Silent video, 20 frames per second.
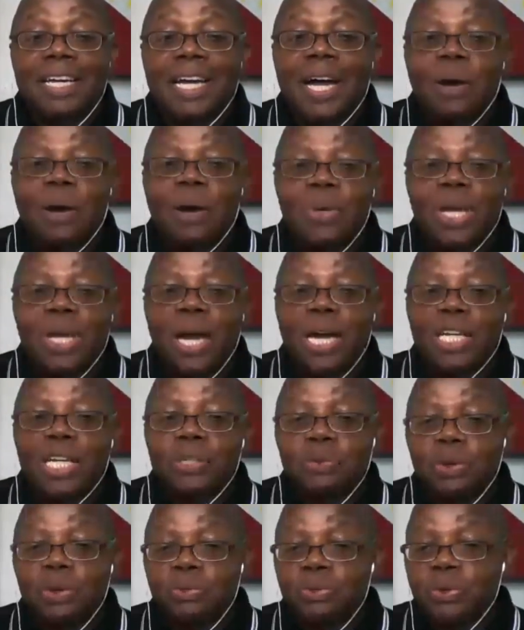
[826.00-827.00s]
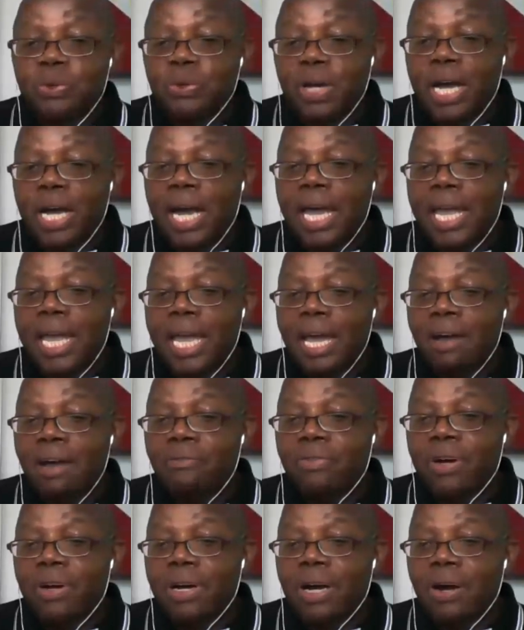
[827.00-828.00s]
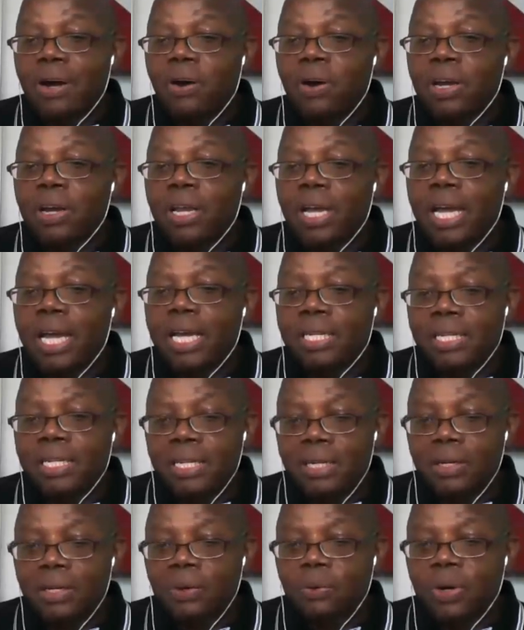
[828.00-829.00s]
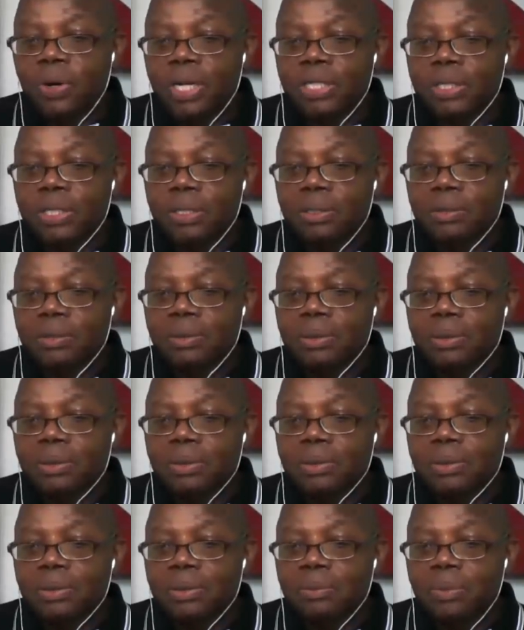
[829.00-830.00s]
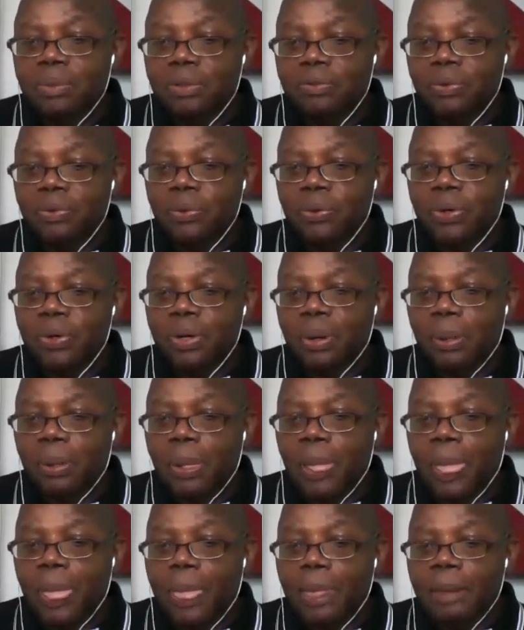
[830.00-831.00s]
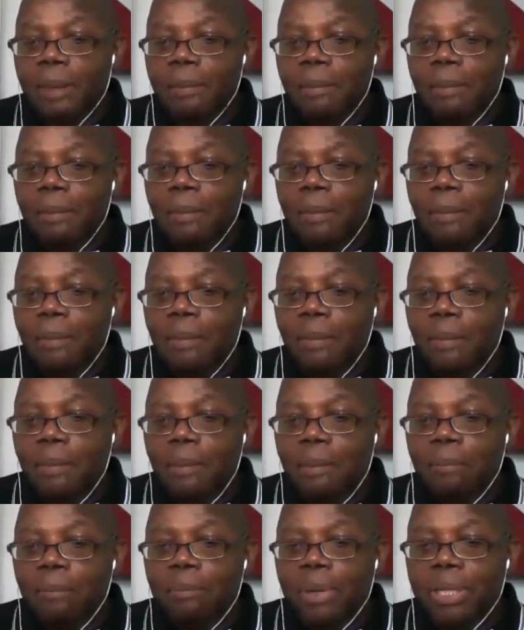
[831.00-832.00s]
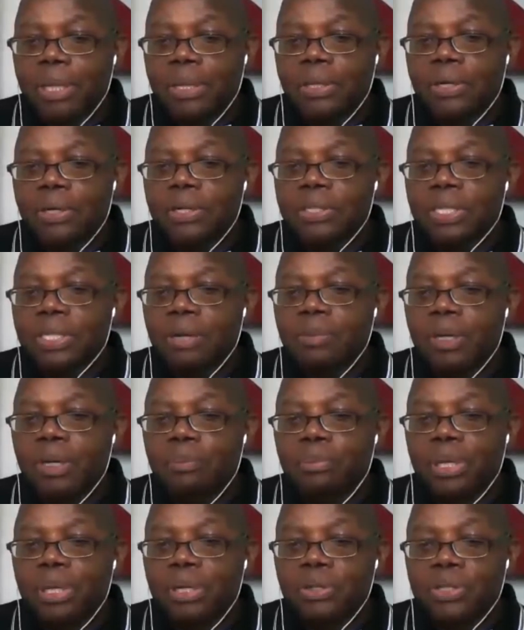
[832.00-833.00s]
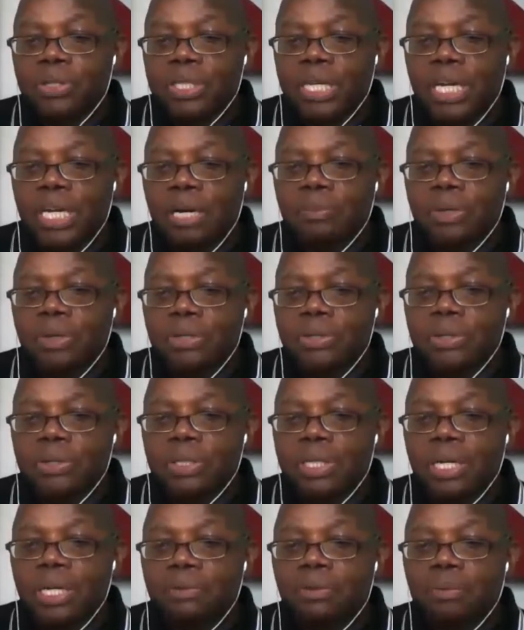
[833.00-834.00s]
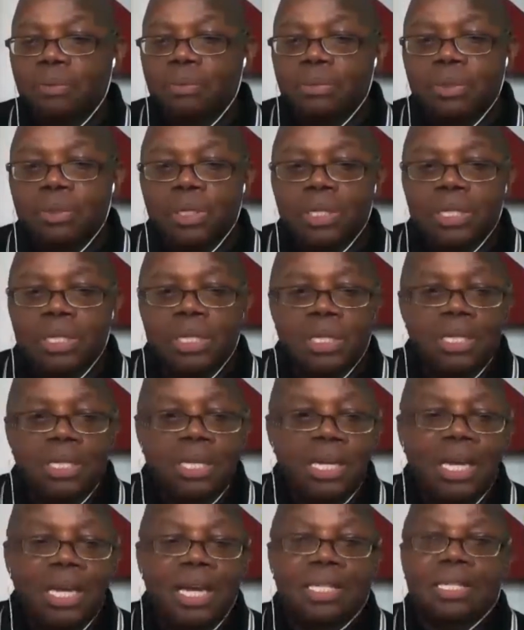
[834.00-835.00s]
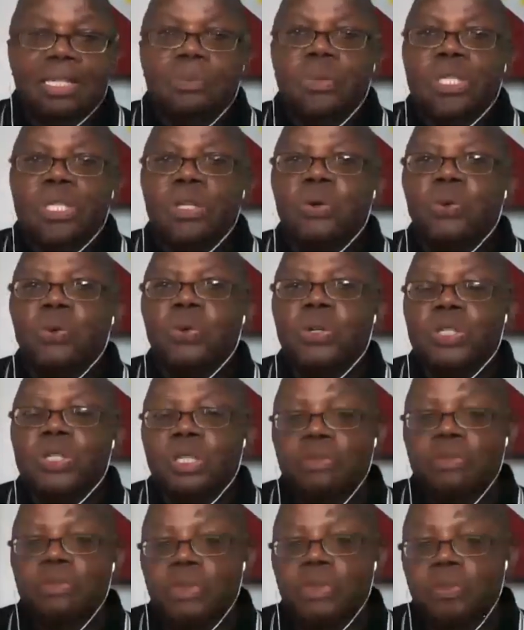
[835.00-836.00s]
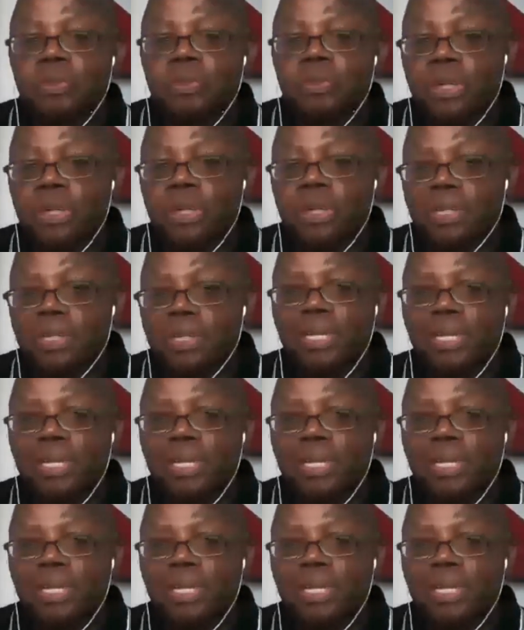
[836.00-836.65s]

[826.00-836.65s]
I'll be honest with you. I have online dated a Russian before, but they're some of the biggest scammers you can ever catch. I mean, they're worse than the Filipinos.